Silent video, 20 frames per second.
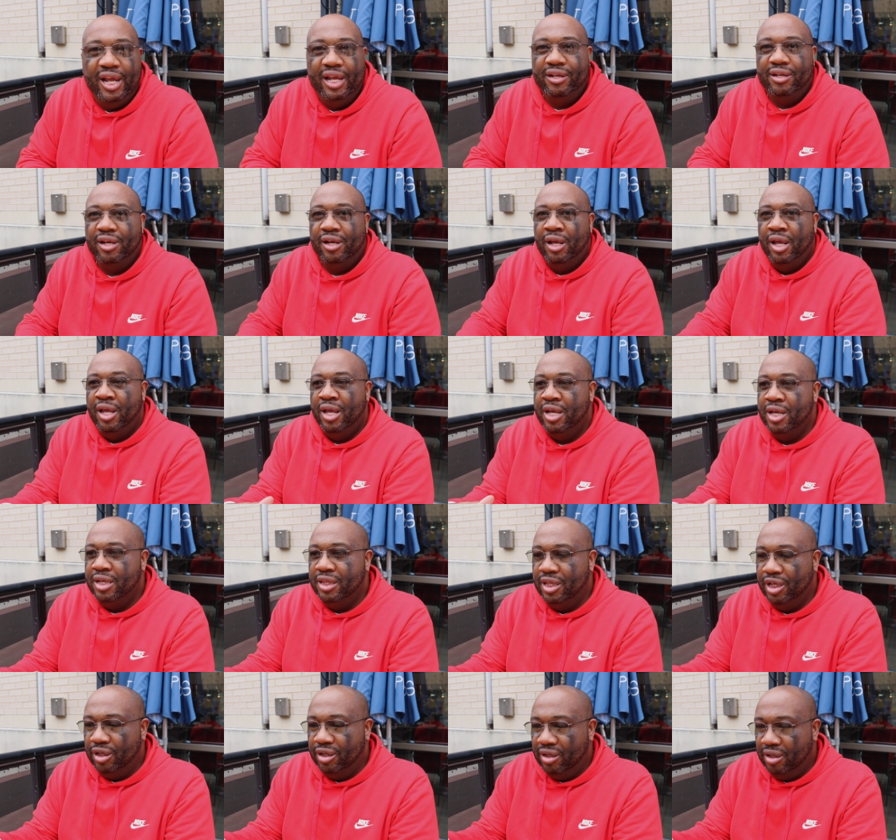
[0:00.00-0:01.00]
And
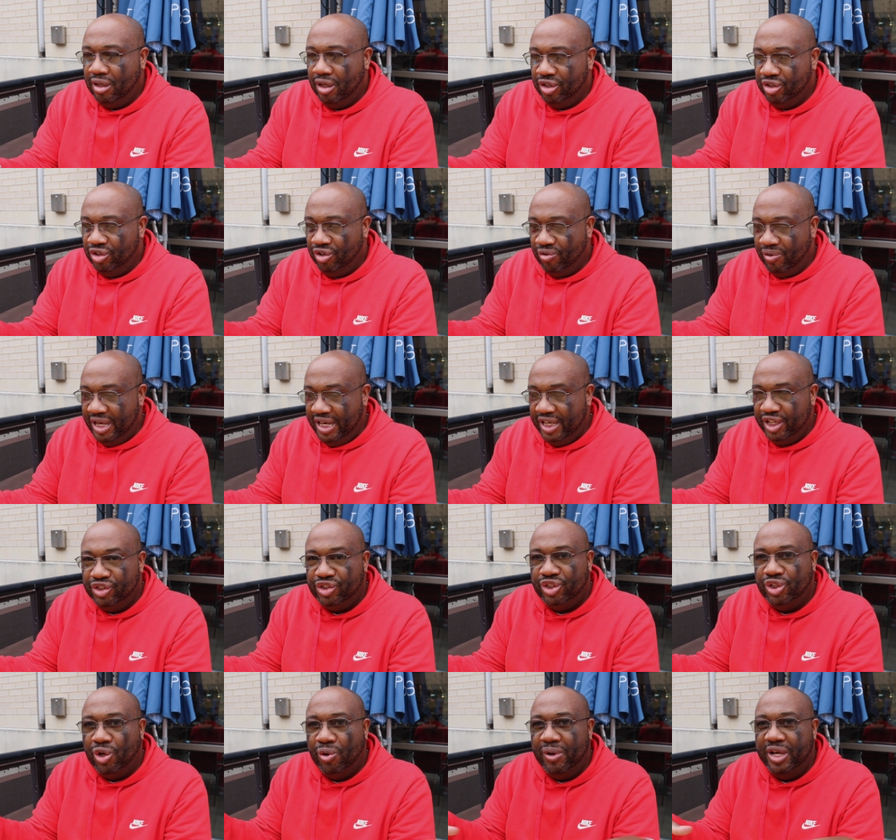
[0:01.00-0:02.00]
the
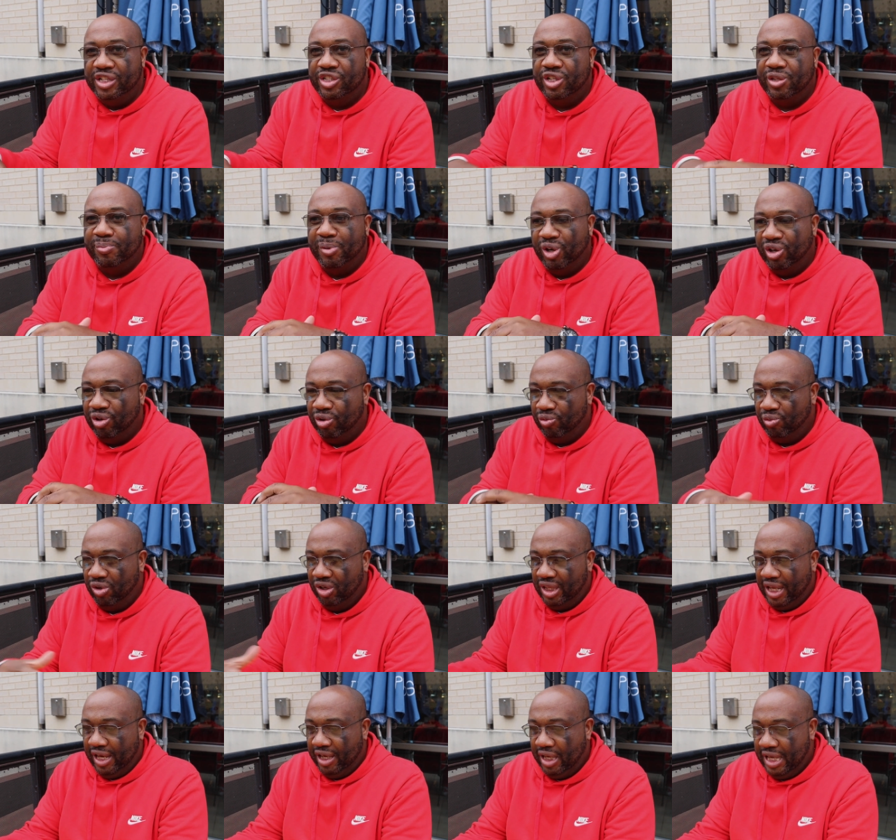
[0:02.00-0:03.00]
ingredients to go into the burger
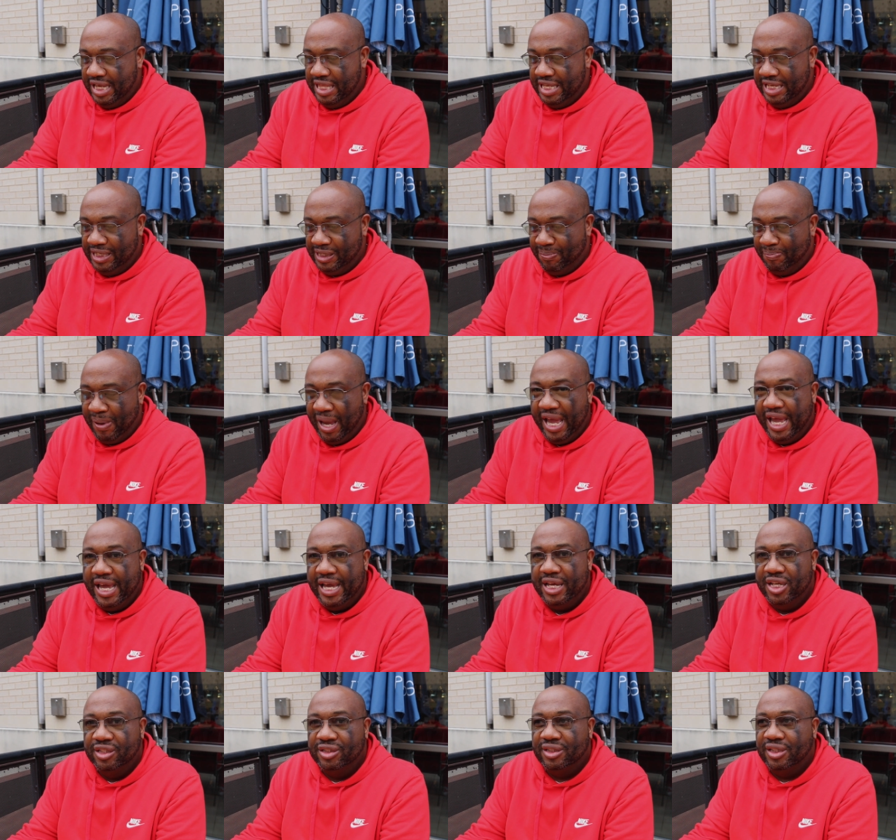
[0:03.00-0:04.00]
were like in these
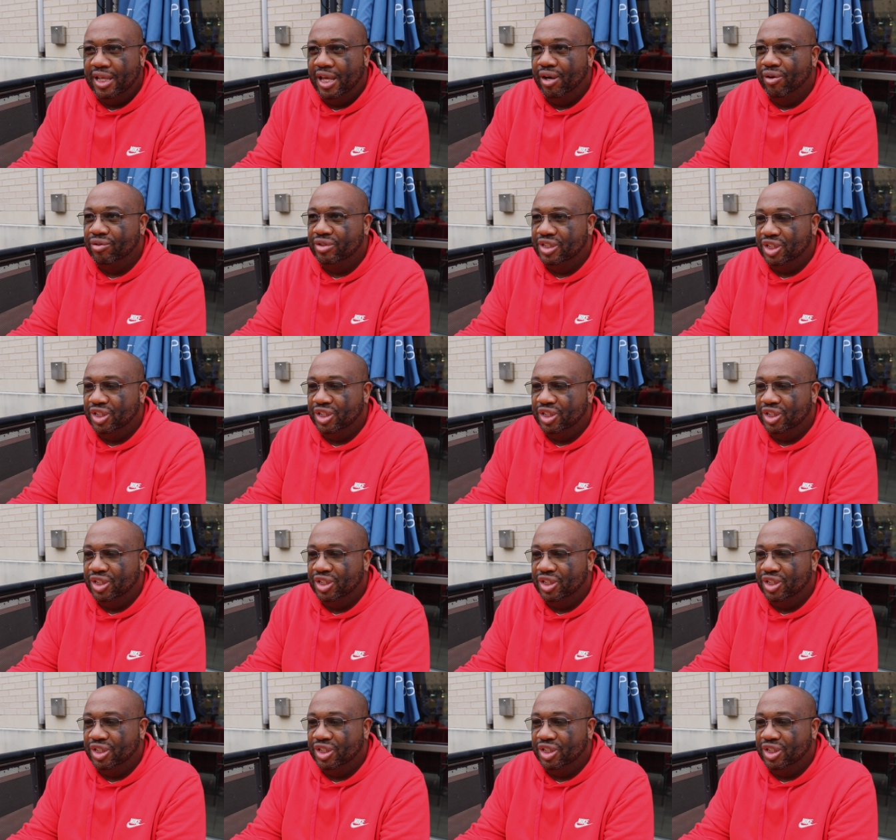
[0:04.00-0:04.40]
pans that are